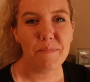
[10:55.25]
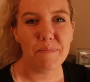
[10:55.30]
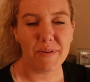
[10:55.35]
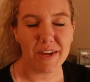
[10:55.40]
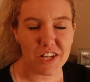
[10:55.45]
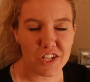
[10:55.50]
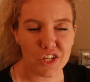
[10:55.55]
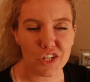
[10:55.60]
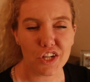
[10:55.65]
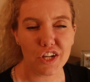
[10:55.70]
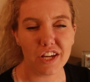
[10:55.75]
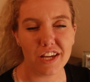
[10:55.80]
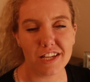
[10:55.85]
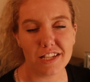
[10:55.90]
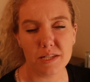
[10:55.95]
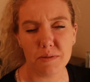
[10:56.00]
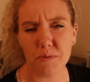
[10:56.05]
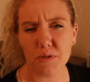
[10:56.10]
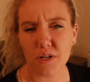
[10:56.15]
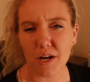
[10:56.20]
Make sure you
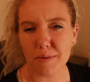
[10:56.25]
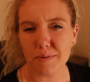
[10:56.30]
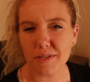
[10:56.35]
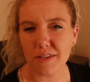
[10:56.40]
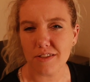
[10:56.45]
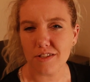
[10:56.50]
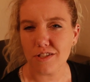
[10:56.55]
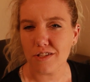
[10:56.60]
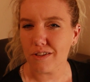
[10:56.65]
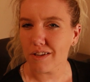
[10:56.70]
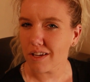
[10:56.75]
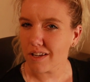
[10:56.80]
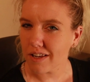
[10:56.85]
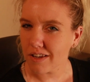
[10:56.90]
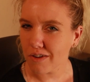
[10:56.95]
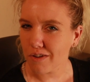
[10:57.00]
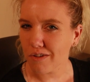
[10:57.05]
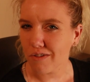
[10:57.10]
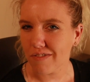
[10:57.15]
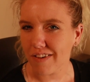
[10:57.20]
hit subscribe so that you get
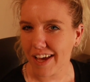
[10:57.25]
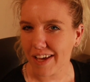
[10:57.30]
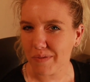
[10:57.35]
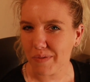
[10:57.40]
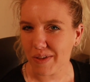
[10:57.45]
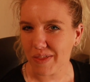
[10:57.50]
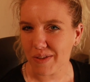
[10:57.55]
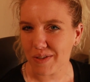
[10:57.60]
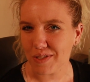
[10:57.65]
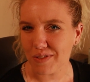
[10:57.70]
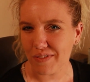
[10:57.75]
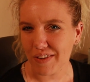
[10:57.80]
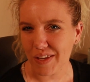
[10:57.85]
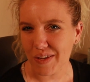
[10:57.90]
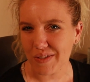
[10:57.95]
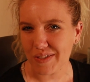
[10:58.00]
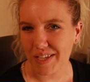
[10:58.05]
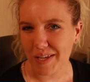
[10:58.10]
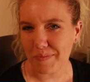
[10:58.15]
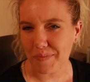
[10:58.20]
notified when those
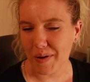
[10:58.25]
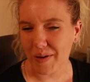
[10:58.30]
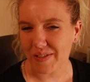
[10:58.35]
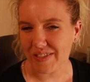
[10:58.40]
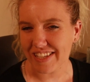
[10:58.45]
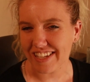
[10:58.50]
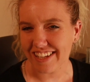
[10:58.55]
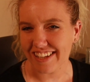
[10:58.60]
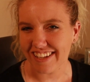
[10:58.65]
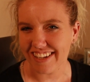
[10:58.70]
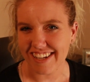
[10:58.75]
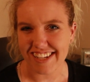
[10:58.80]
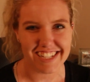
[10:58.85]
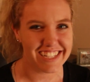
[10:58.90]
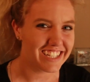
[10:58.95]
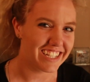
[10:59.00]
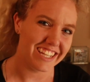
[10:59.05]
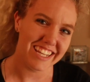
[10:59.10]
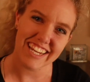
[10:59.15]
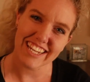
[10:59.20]
videos get posted, and I'll
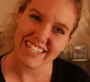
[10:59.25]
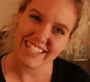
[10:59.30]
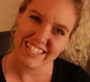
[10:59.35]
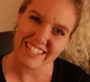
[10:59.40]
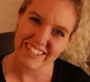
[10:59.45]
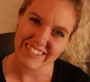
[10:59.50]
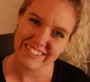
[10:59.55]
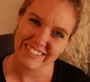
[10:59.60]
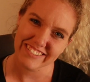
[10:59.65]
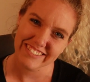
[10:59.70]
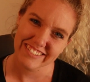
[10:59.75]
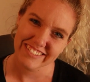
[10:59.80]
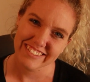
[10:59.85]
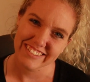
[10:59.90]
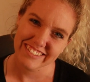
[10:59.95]
see you guys soon.